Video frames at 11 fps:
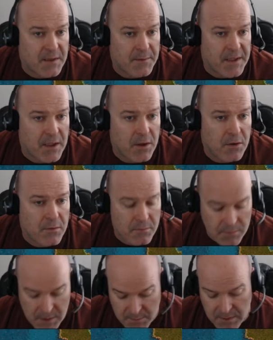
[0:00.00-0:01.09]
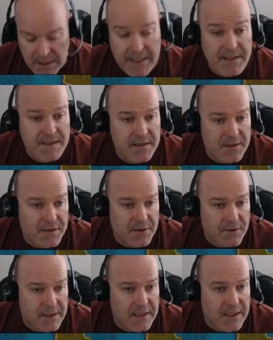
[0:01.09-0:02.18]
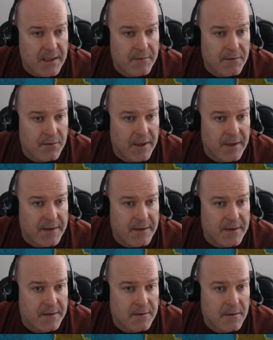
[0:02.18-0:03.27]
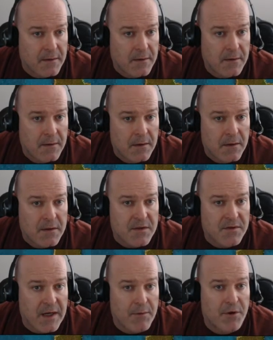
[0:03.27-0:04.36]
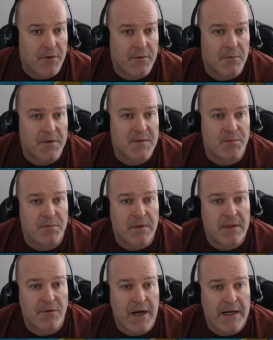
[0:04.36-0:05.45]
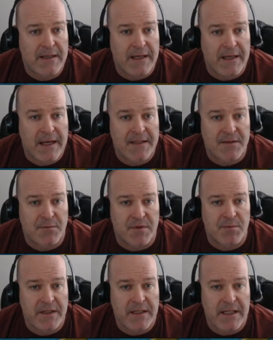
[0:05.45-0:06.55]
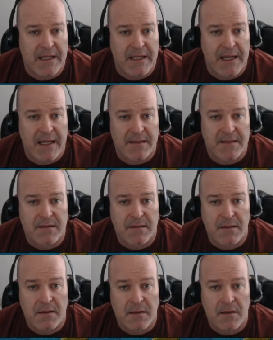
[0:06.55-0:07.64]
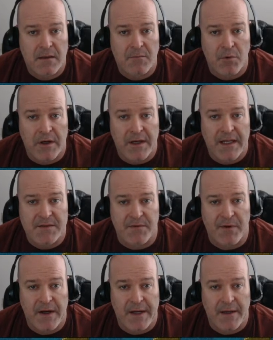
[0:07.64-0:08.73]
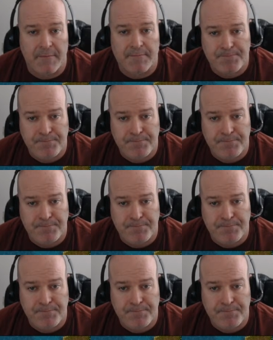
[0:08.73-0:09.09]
There we go. Lights in here again. Great idea. So now we're cracking that gas. We're splitting that gas. Raw gas refining.